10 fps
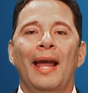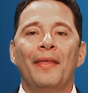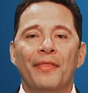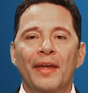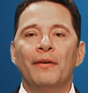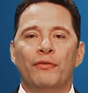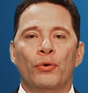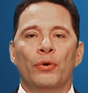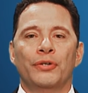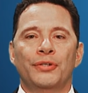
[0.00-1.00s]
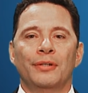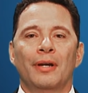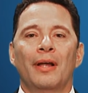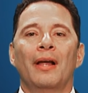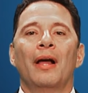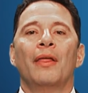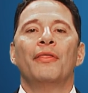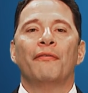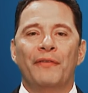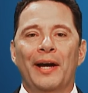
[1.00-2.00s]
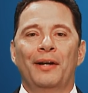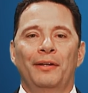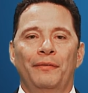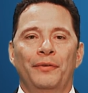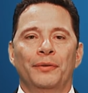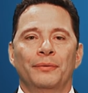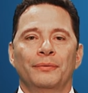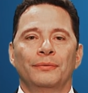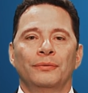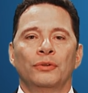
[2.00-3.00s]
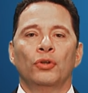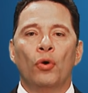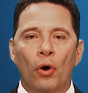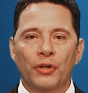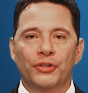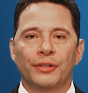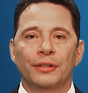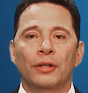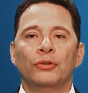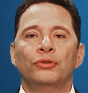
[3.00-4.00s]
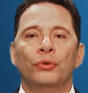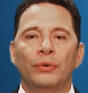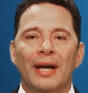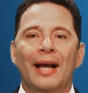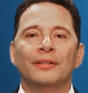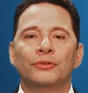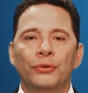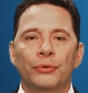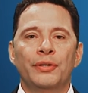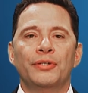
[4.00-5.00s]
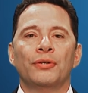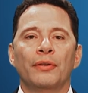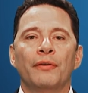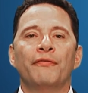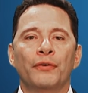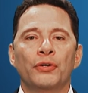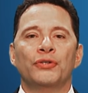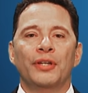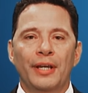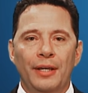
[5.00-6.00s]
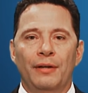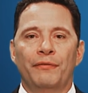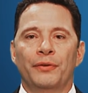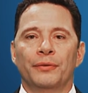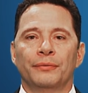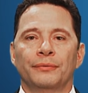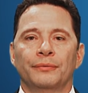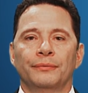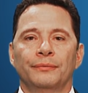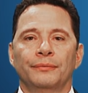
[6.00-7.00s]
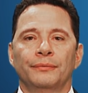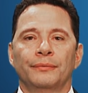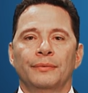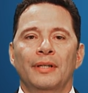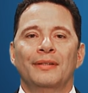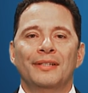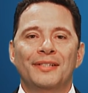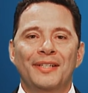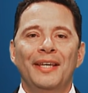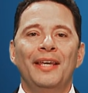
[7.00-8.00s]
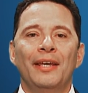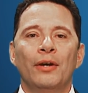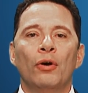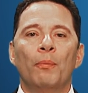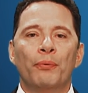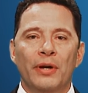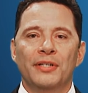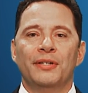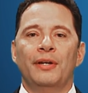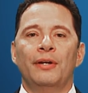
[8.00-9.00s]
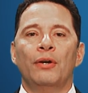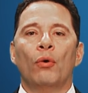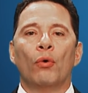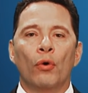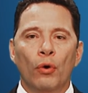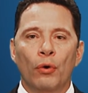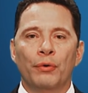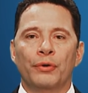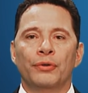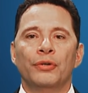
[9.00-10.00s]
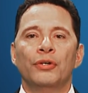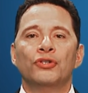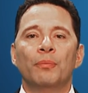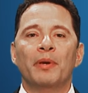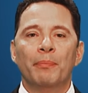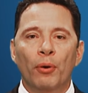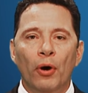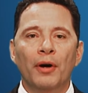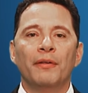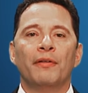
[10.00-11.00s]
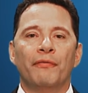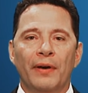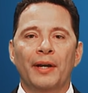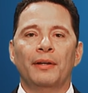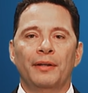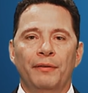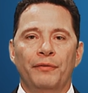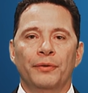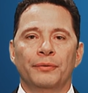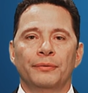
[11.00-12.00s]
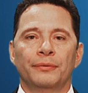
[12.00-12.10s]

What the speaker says: And then, of course, the final interview. Caution, do not do this on the first interview. The CEO, president, or owner should be part of the final interview.